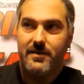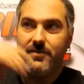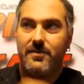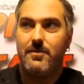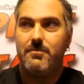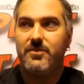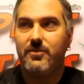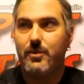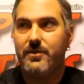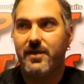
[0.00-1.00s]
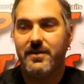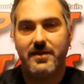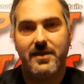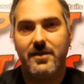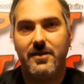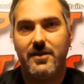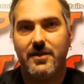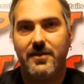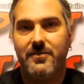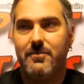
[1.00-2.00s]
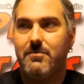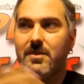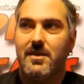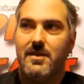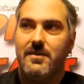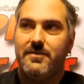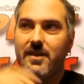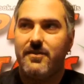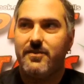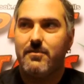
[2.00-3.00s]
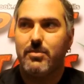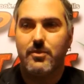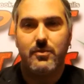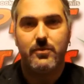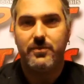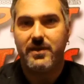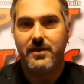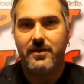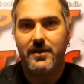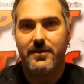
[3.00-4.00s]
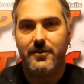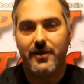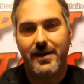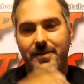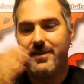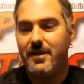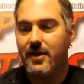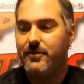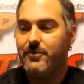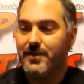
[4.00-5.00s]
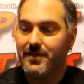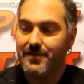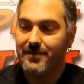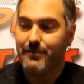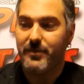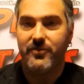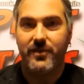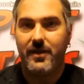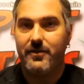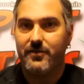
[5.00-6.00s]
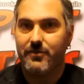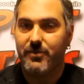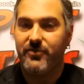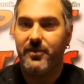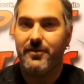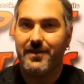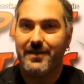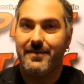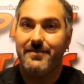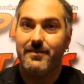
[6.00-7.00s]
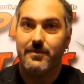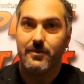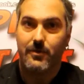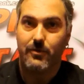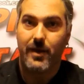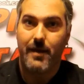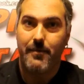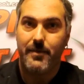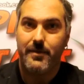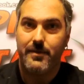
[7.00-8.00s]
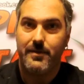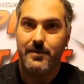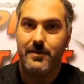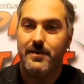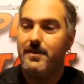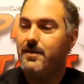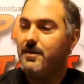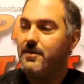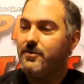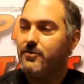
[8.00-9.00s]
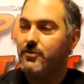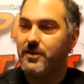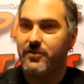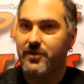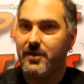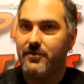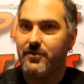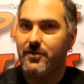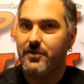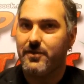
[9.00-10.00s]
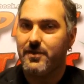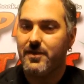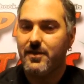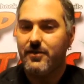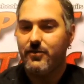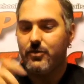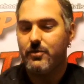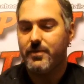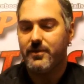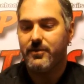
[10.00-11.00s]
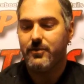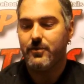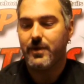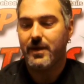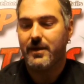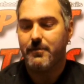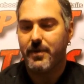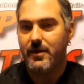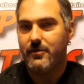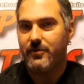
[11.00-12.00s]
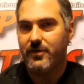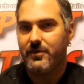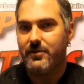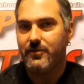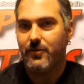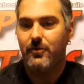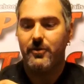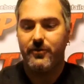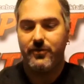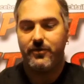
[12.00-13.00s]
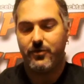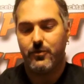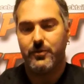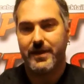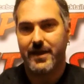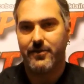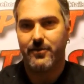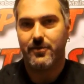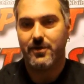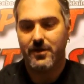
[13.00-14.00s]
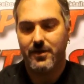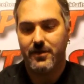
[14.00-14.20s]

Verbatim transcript: Get some Suerte tequila, get some Salsa Blue tequila out there. Anything other than Especial. Especial is crap. Traditional is good. So we're going to do a comparison as far as the two together